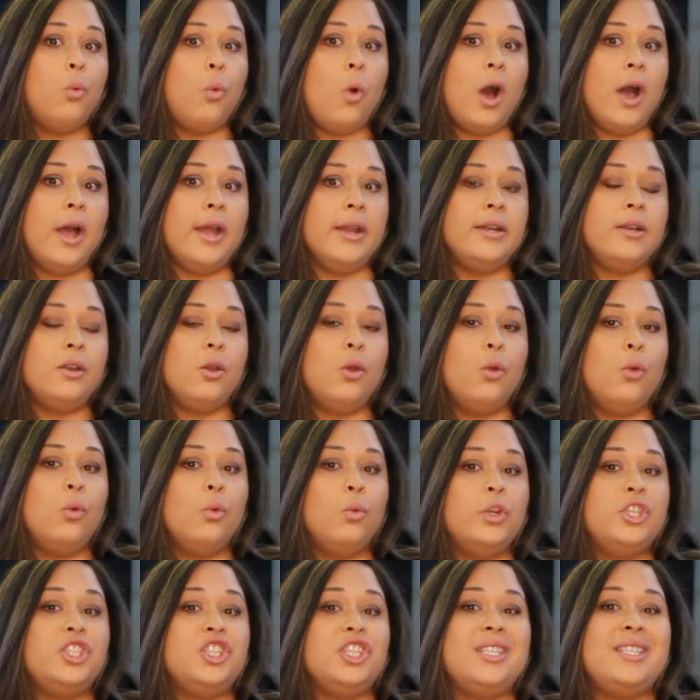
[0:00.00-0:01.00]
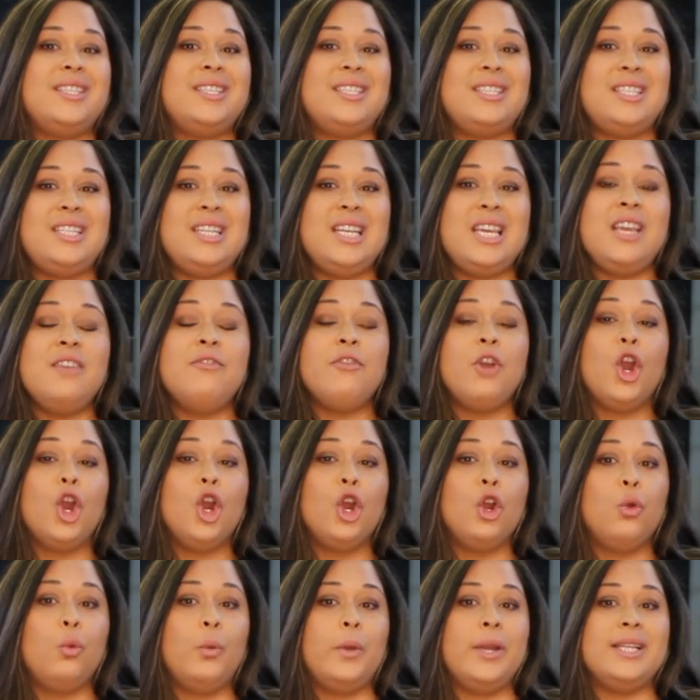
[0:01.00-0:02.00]
1, which is Steve
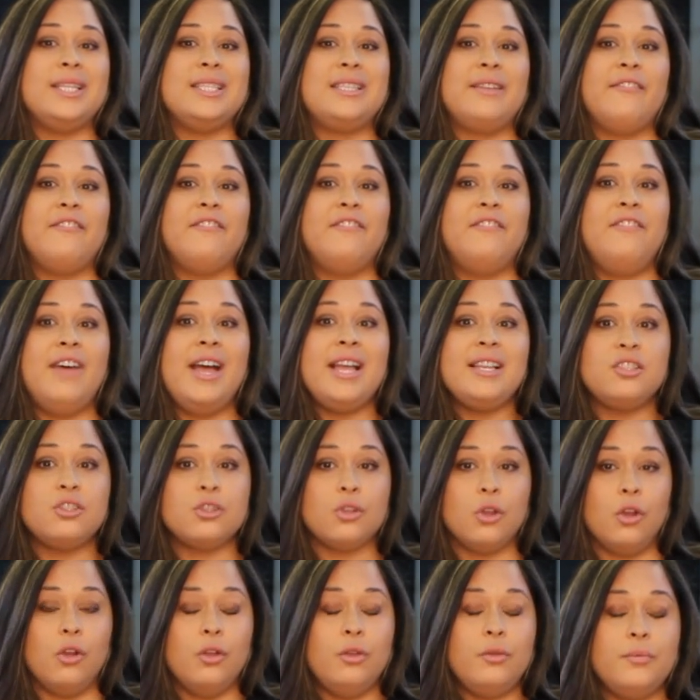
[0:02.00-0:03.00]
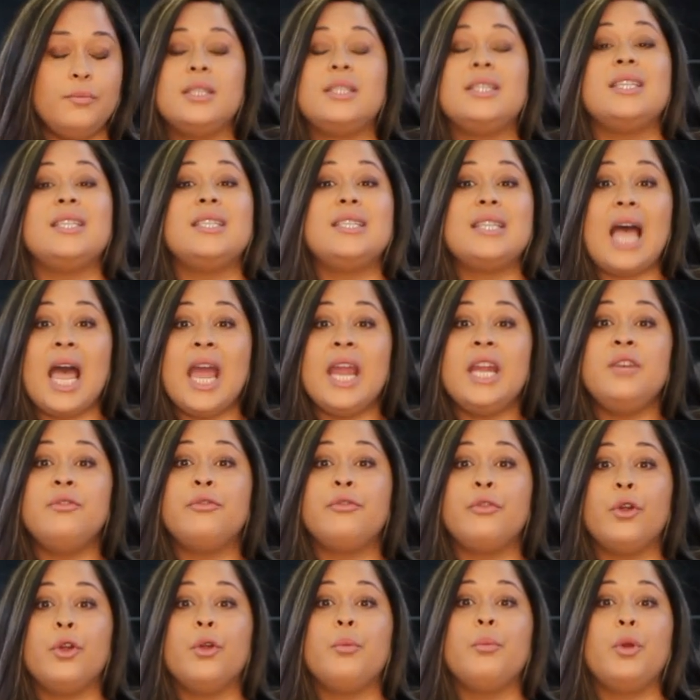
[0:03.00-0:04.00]
Irwin's vessel designed
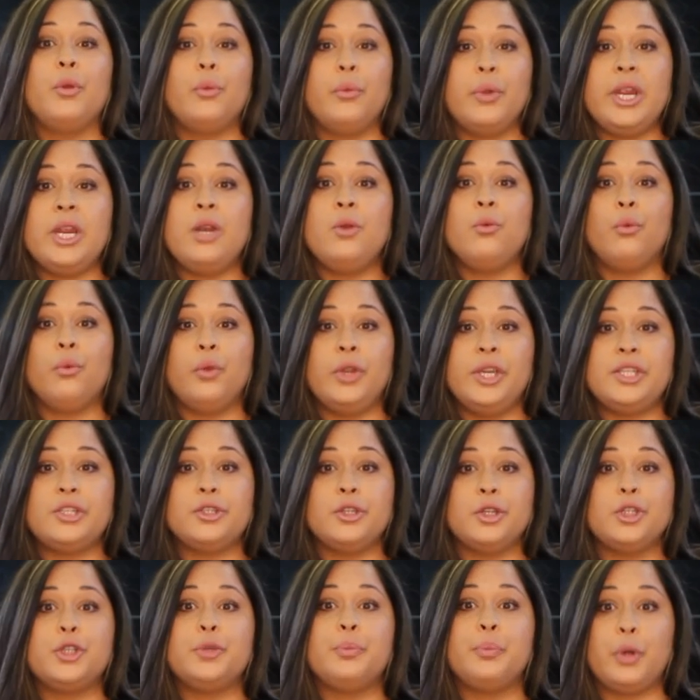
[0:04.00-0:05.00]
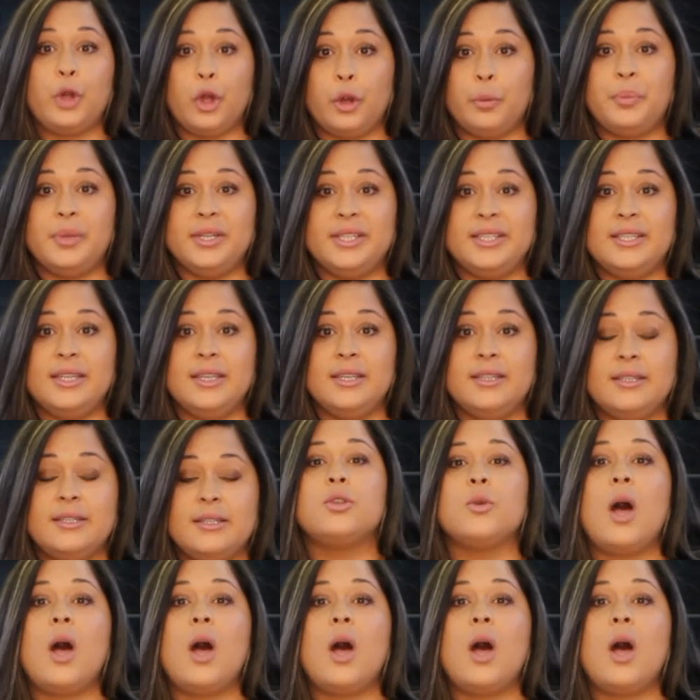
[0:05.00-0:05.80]
for marine research purposes.